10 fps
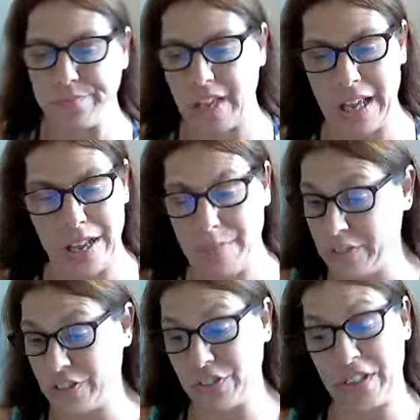and I'm
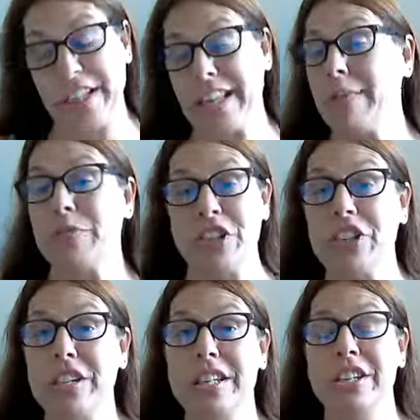just going to keep
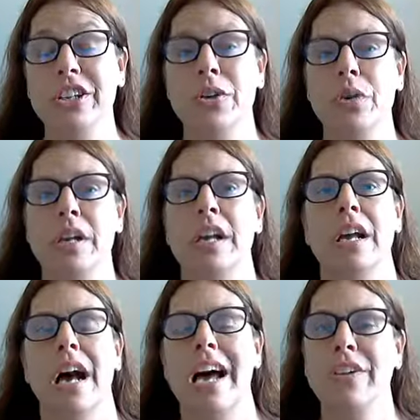sharing it, you know.
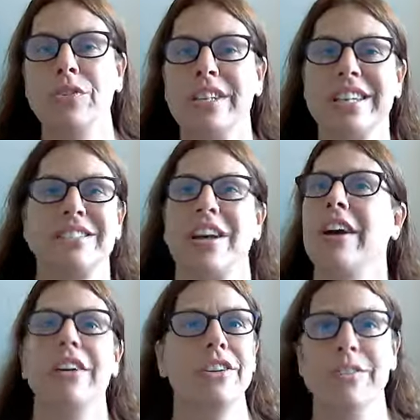I don't get
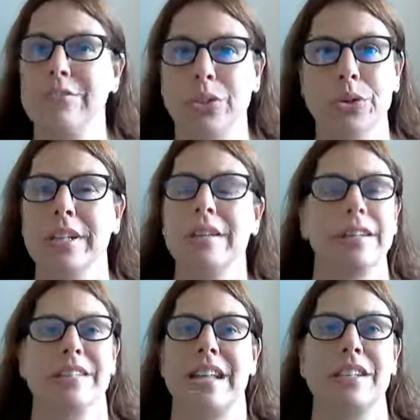tired of doing it
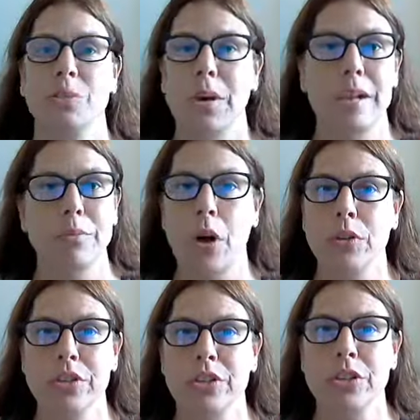because that's what I'm
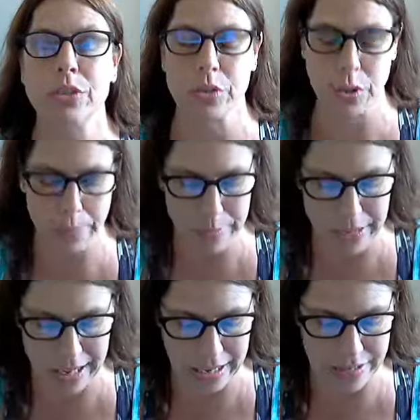called to do. You know, people
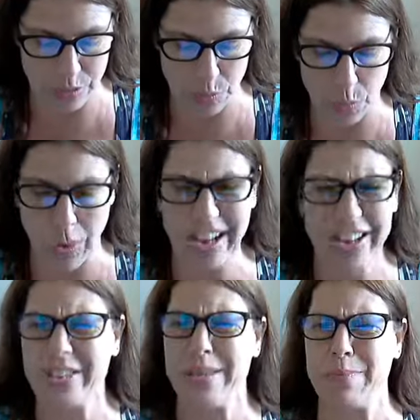ask, well, why do
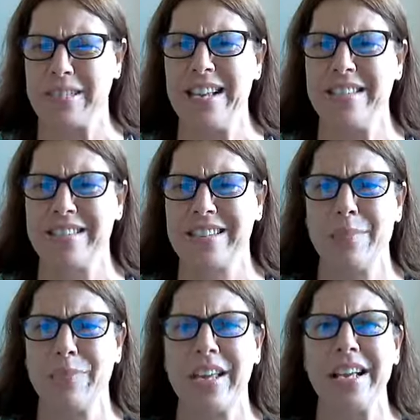you keep saying the
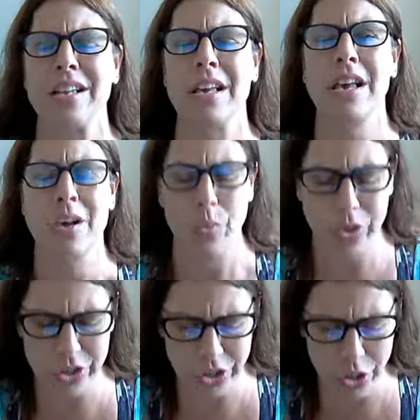same thing? Well,
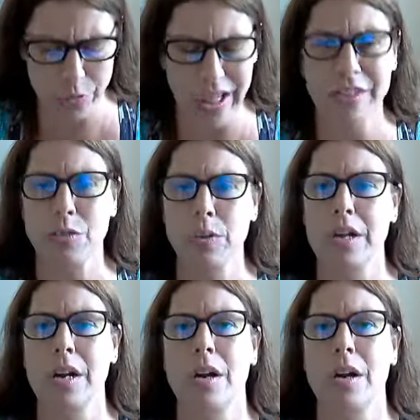you know, that's what a